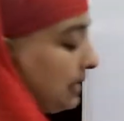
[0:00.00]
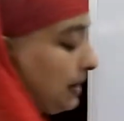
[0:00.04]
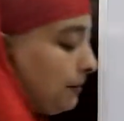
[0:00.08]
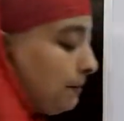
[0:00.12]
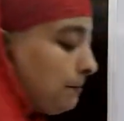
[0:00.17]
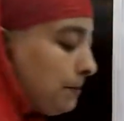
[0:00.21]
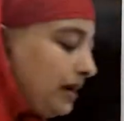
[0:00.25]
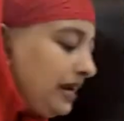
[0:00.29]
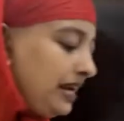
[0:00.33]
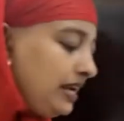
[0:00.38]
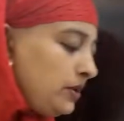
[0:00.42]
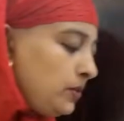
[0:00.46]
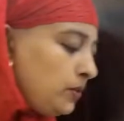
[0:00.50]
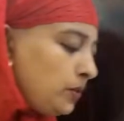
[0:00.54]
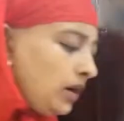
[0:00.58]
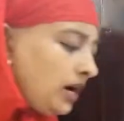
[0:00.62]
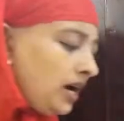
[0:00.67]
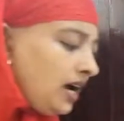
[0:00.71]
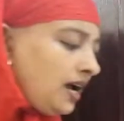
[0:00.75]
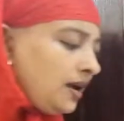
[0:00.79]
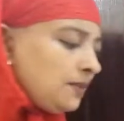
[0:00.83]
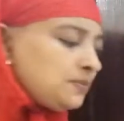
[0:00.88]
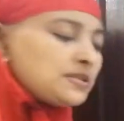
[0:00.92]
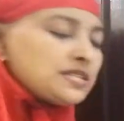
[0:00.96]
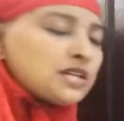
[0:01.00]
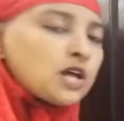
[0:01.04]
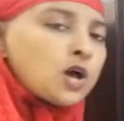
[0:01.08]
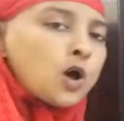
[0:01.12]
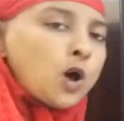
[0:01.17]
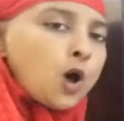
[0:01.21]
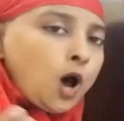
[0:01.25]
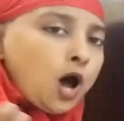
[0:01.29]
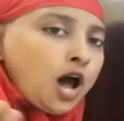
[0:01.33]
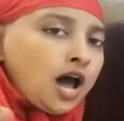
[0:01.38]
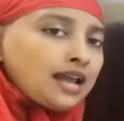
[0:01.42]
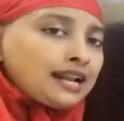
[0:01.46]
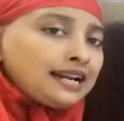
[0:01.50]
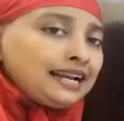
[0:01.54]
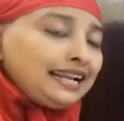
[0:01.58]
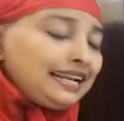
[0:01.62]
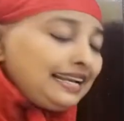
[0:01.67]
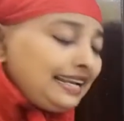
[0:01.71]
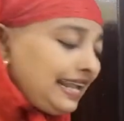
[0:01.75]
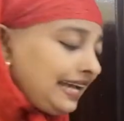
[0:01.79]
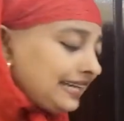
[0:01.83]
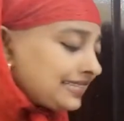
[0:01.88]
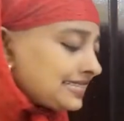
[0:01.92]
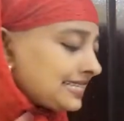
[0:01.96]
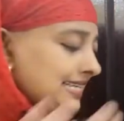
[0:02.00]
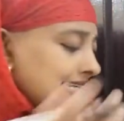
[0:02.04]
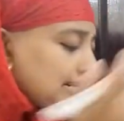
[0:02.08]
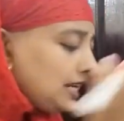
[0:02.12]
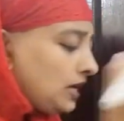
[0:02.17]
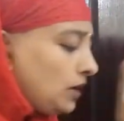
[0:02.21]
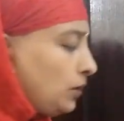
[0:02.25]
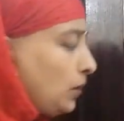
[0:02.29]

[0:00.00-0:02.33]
Main verbs or lexical